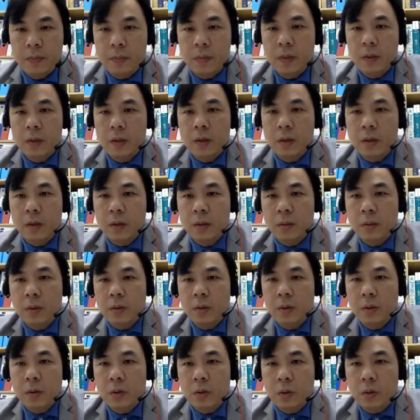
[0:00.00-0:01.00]
Okay, I'm
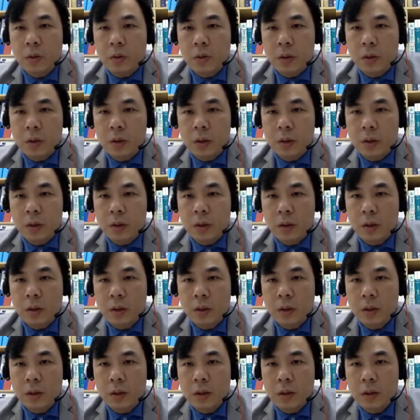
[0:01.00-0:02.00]
going to draw that
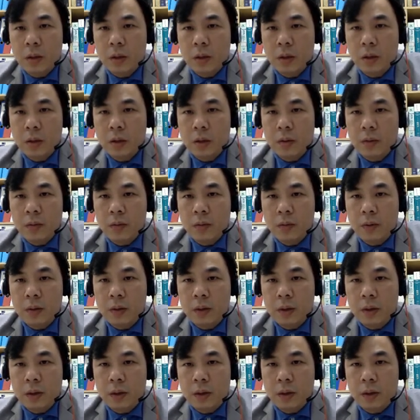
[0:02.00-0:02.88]
vertical